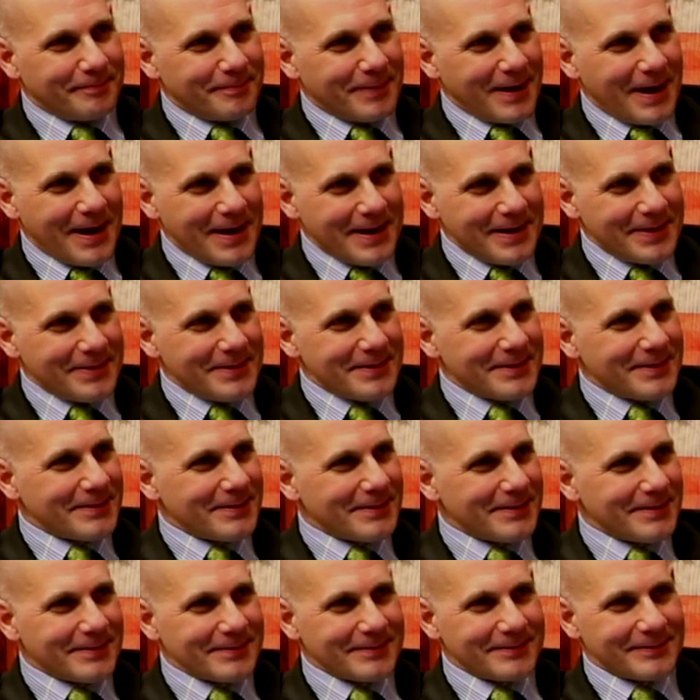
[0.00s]
behind
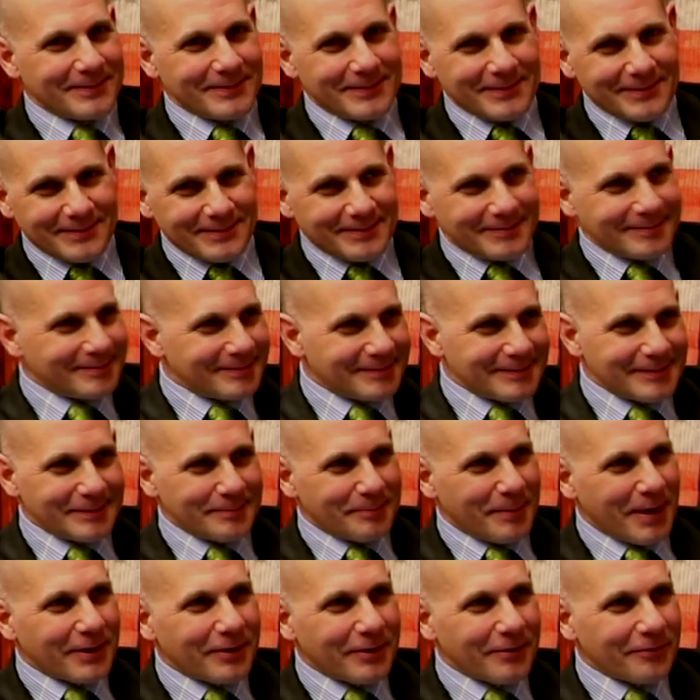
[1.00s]
the
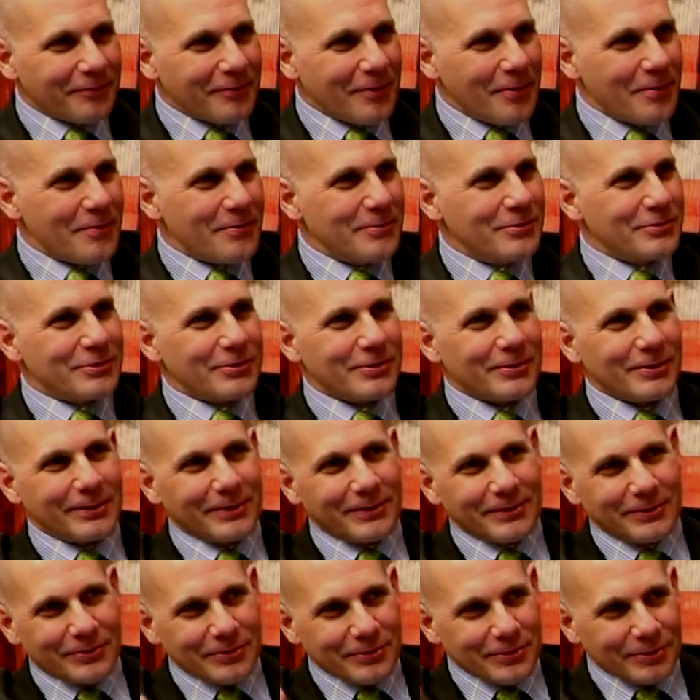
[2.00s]
microphone? Do you,
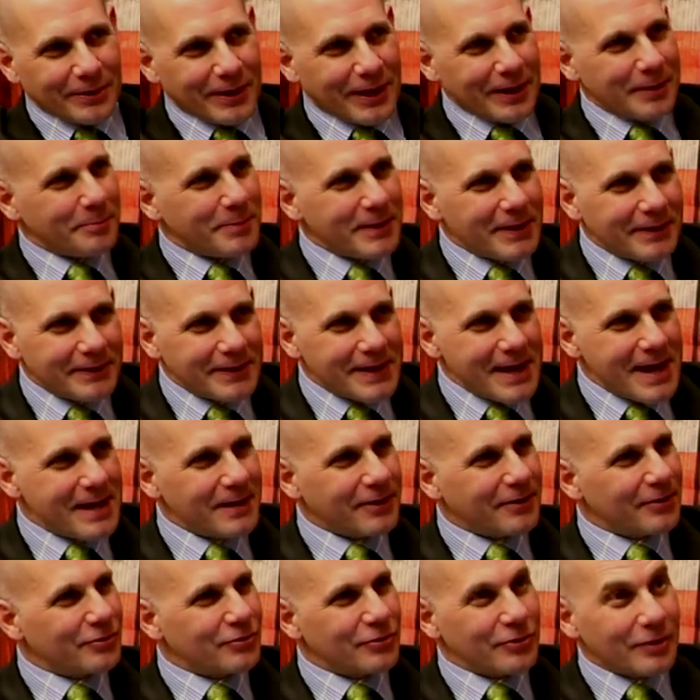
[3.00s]
do you like being the
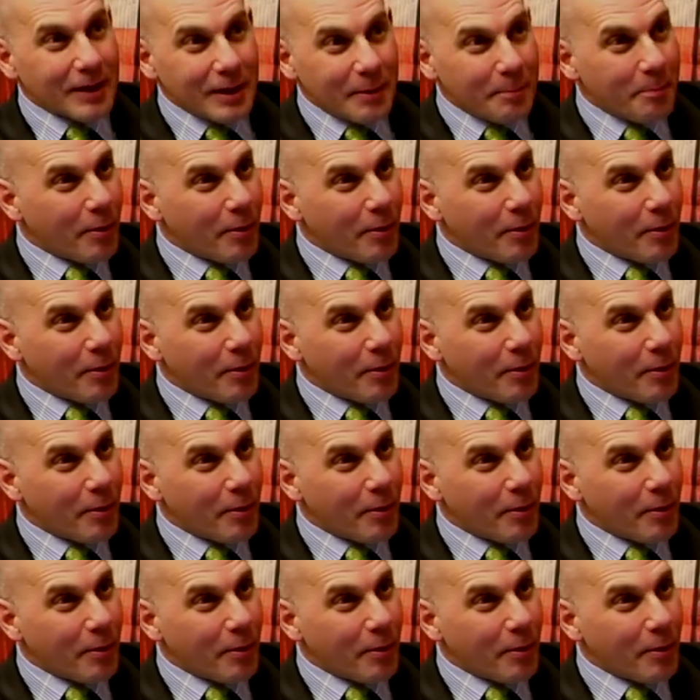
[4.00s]
anchor? Do you like